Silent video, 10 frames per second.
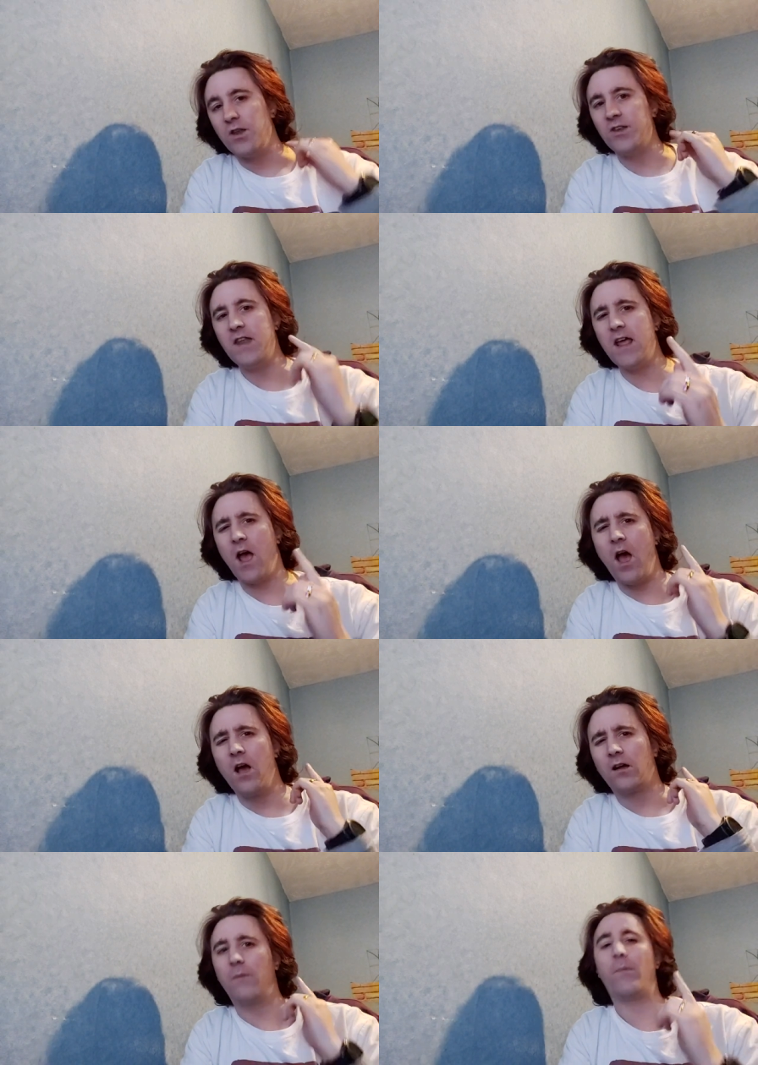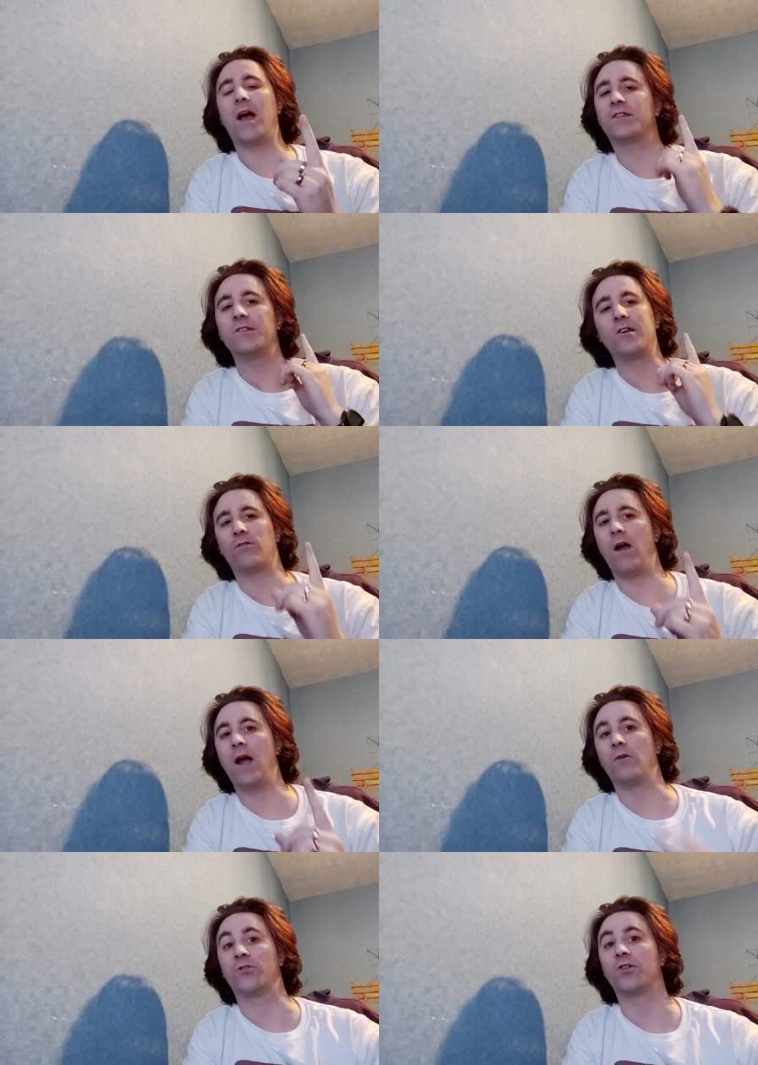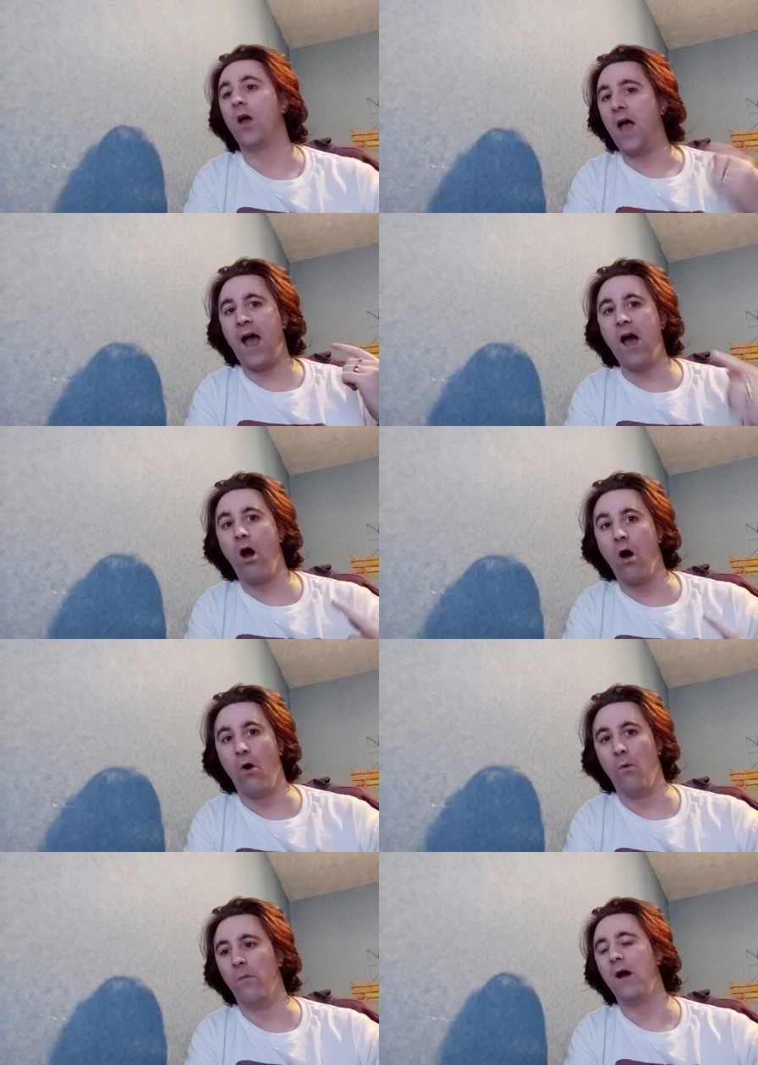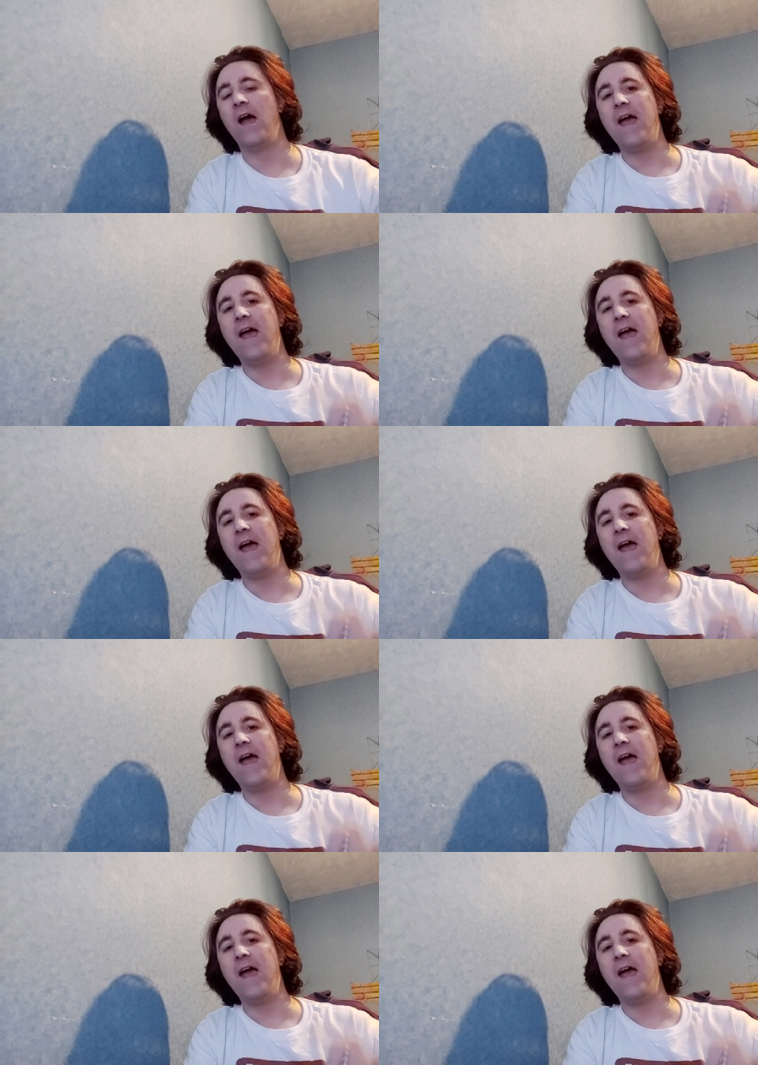near capacity crowds at home